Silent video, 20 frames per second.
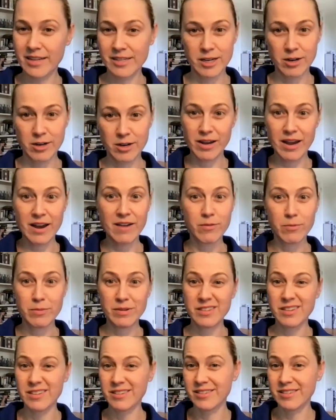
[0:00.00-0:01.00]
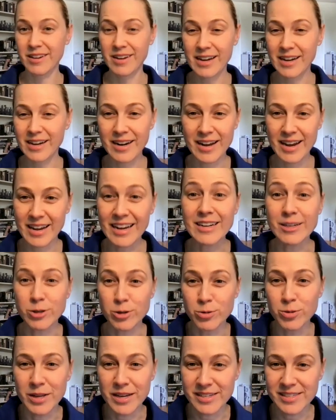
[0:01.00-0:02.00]
it's like, okay, I have a business. Like I gotta
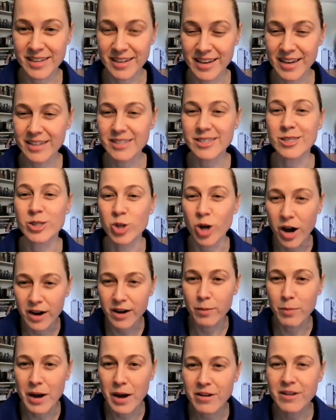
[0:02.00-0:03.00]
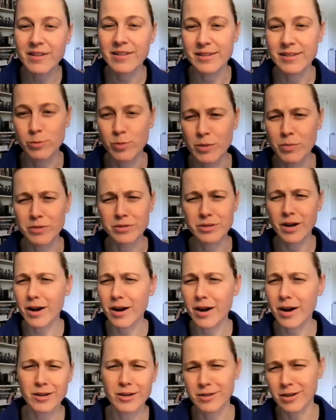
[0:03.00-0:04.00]
do this. I can't just talk about it because people
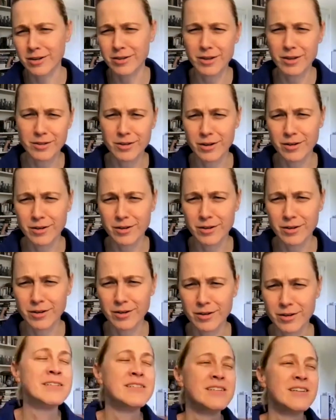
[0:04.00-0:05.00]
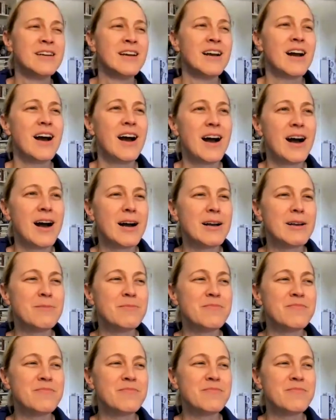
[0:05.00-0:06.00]
talk.
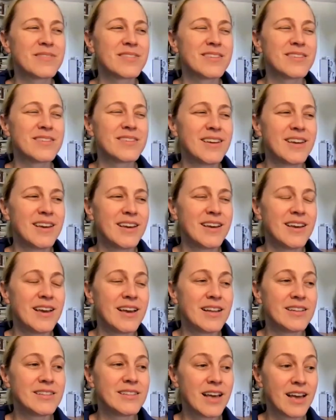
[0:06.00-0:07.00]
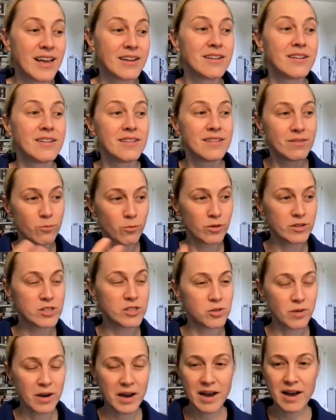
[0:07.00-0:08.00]
And then once
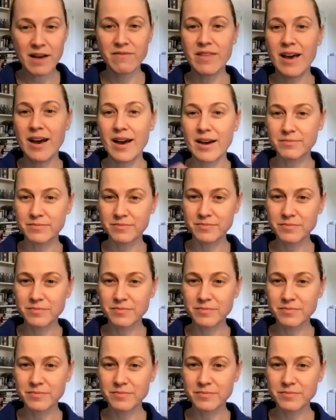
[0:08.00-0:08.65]
you have that,